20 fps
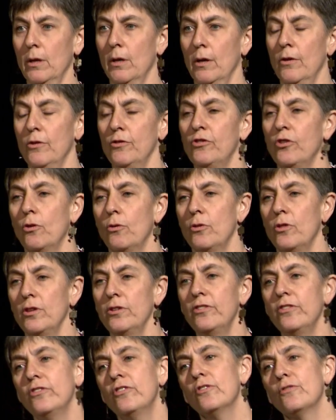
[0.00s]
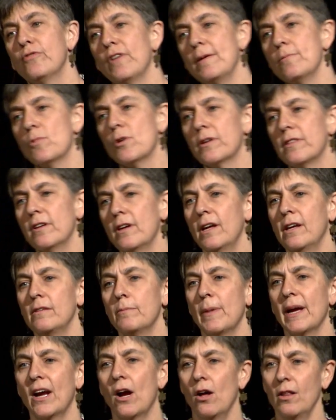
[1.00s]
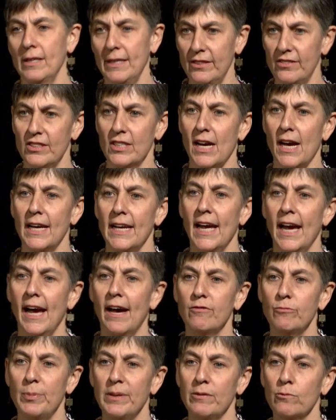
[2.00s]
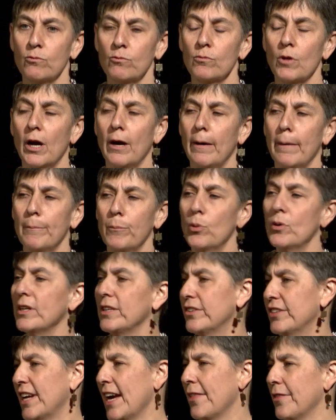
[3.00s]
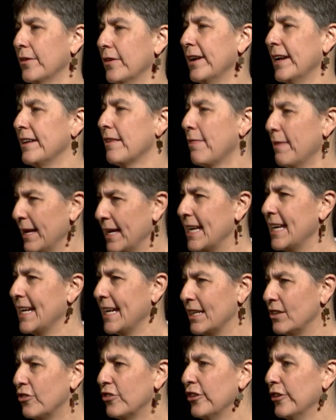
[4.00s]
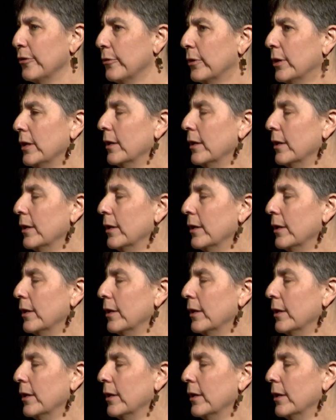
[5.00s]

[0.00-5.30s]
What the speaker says: So this is the framework that my colleagues and I have been putting together and thinking into.